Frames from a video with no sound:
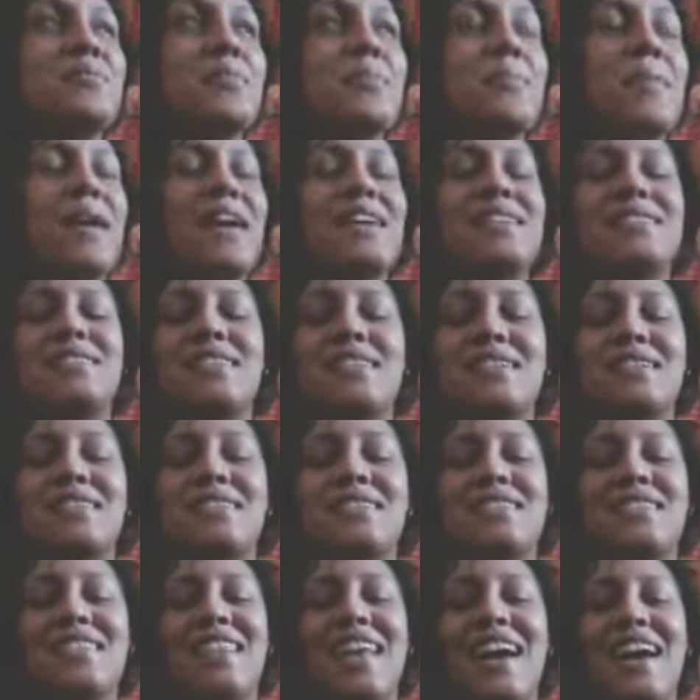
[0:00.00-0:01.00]
it reminds
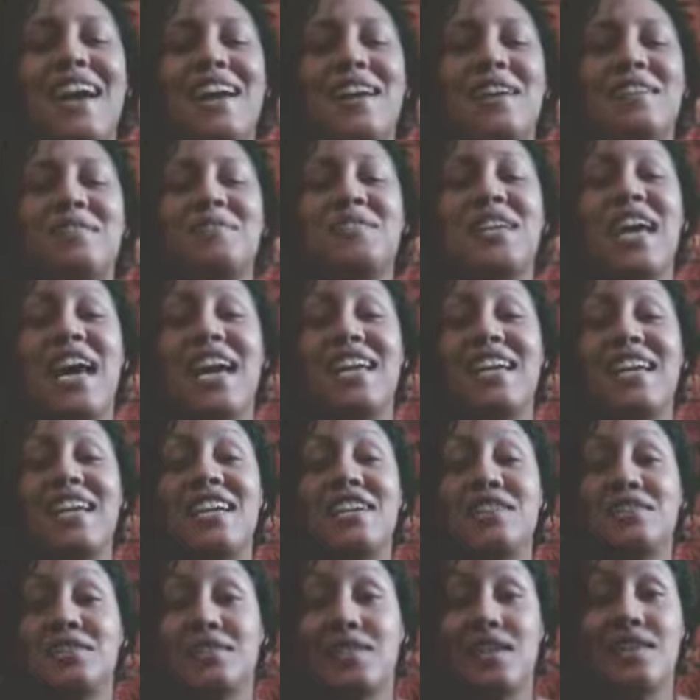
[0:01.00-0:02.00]
us that, well, I
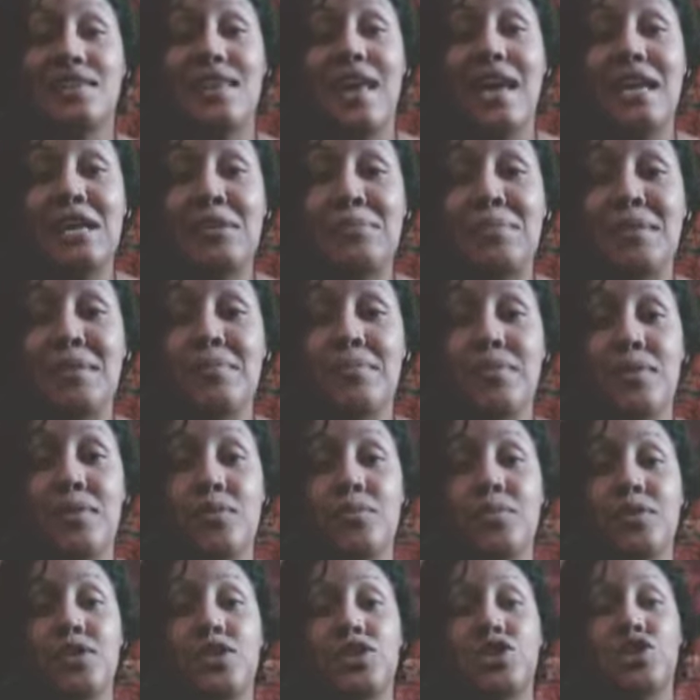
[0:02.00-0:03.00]
hear a lot of people are
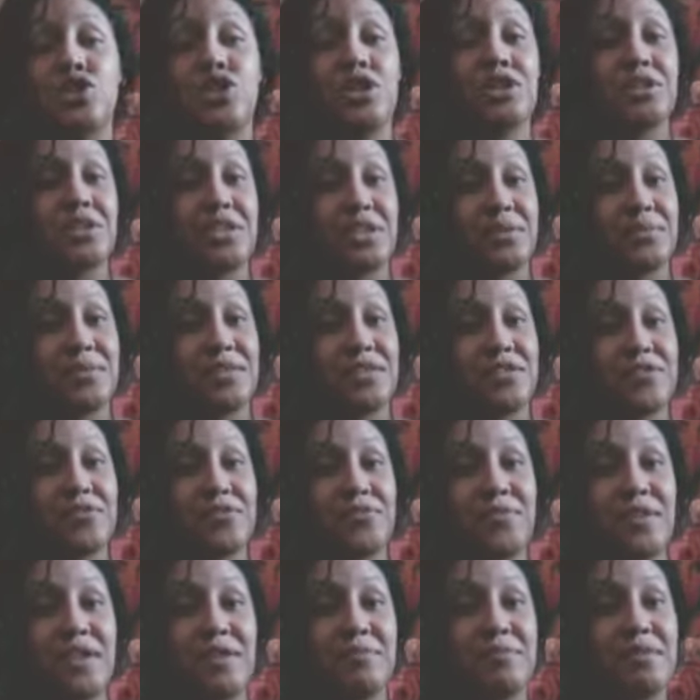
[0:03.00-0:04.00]
really struggling with their
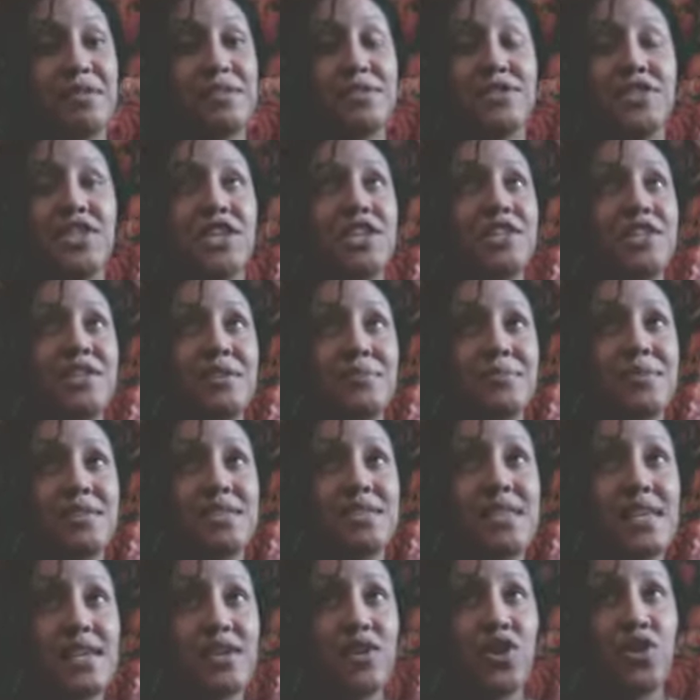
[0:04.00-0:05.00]
families, struggling with
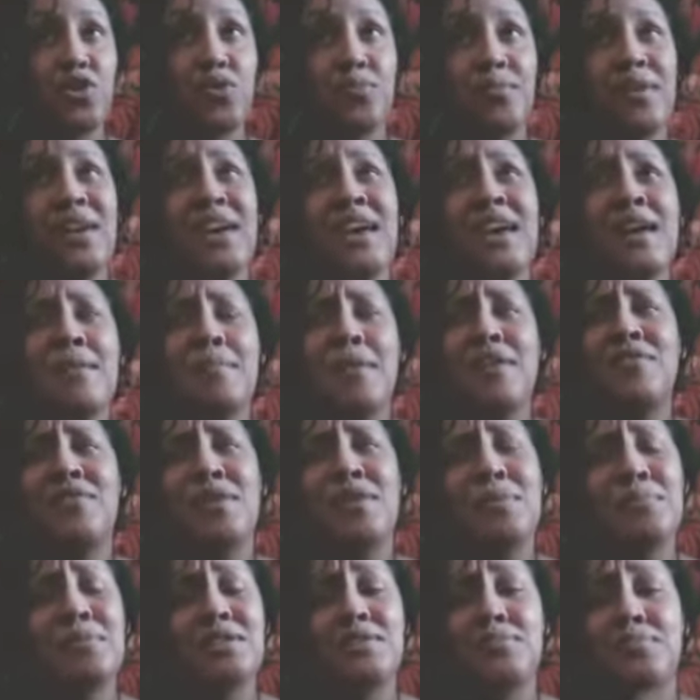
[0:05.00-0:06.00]
staying home. My
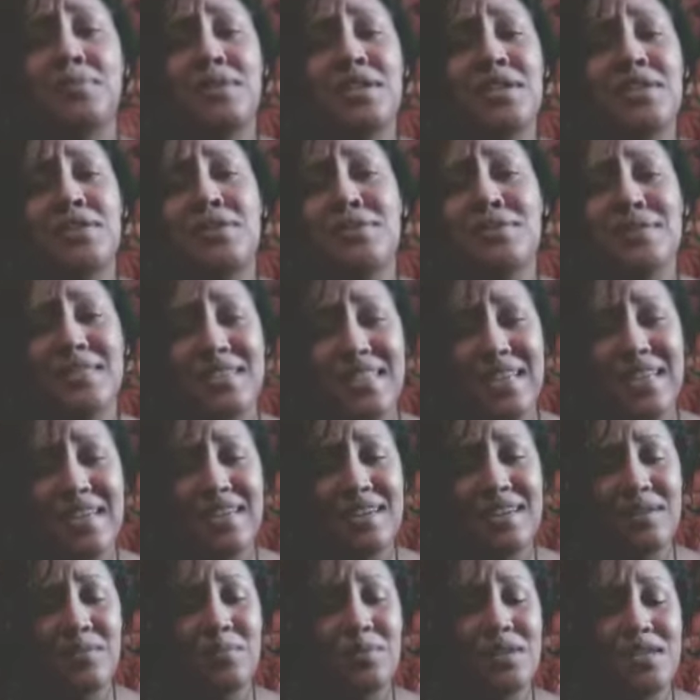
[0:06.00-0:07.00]
family is pretty
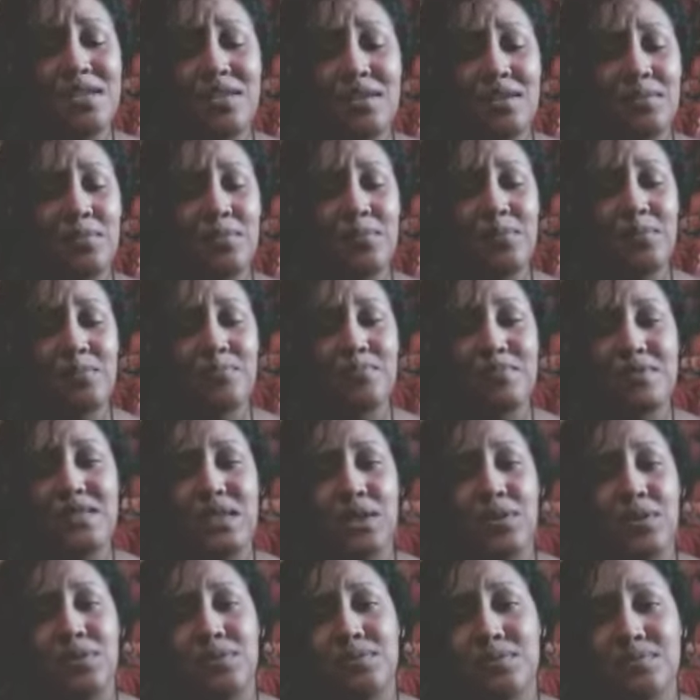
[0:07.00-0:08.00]
close-knit. We
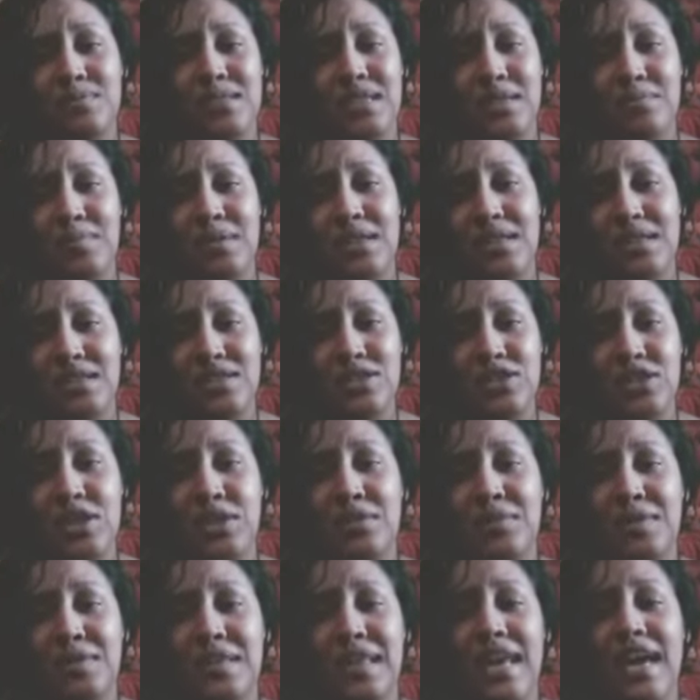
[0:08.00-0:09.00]
don't typically
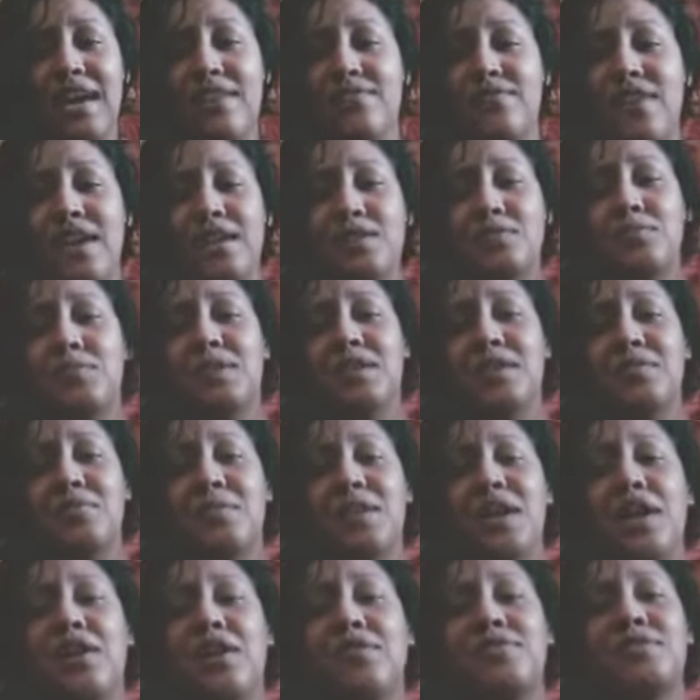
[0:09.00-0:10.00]
struggle with that. In fact,
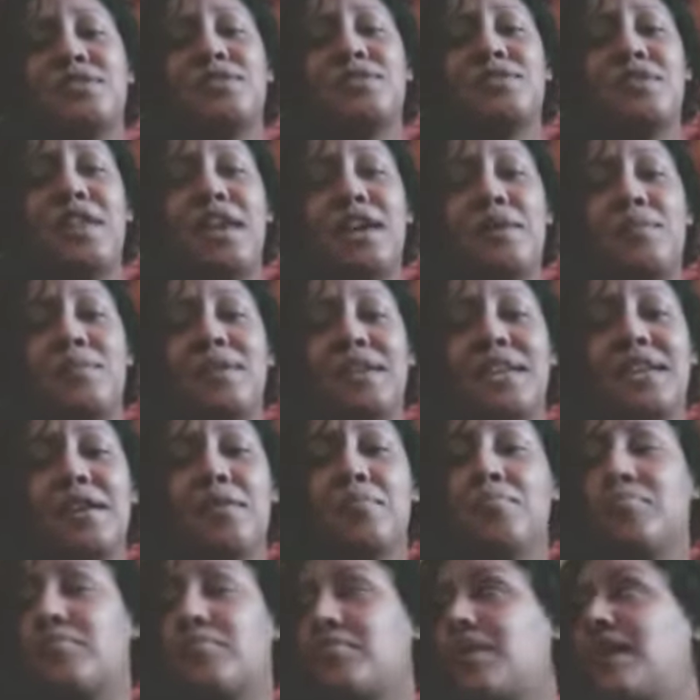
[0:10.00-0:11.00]
we often are like, we need
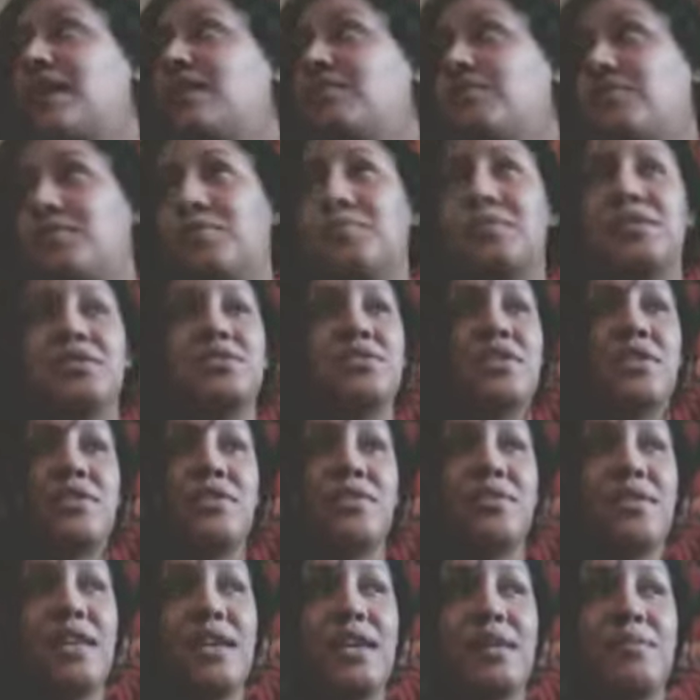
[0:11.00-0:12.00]
a break from each
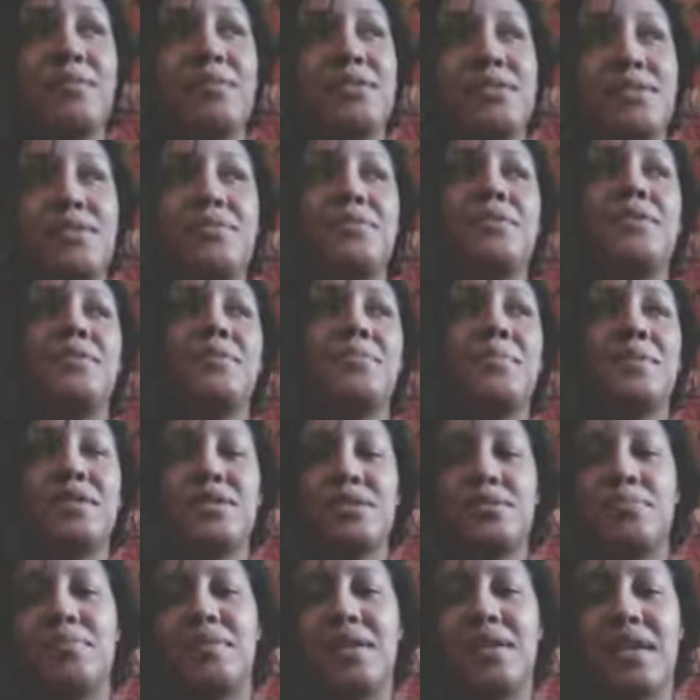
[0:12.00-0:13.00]
other. Like, what's going on? We've
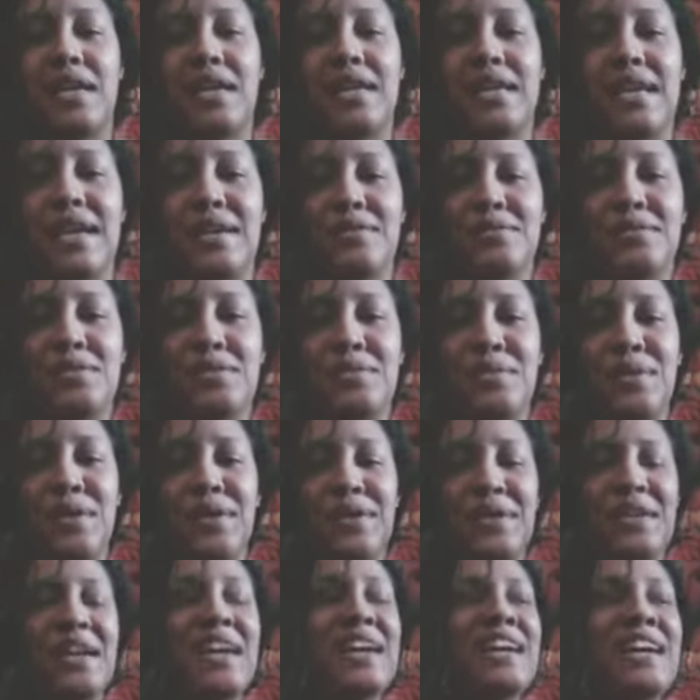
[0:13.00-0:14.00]
just been hanging out too
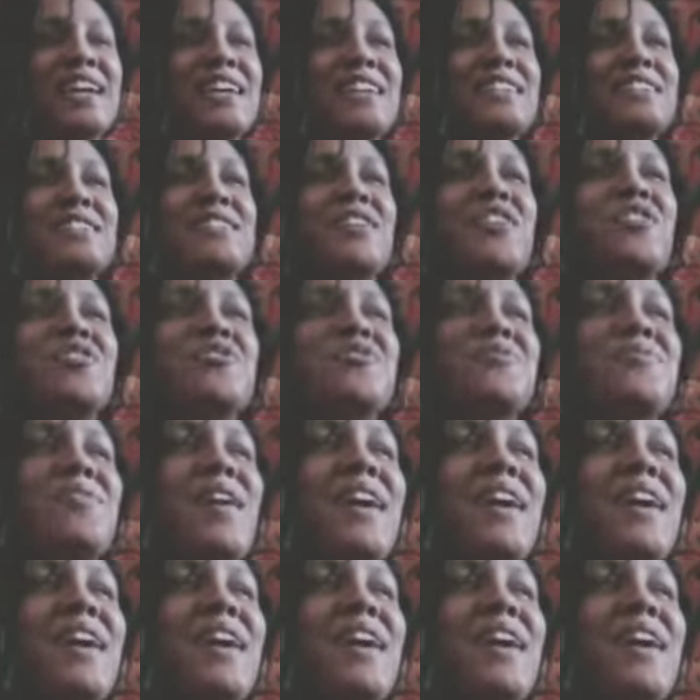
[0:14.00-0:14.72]
long. So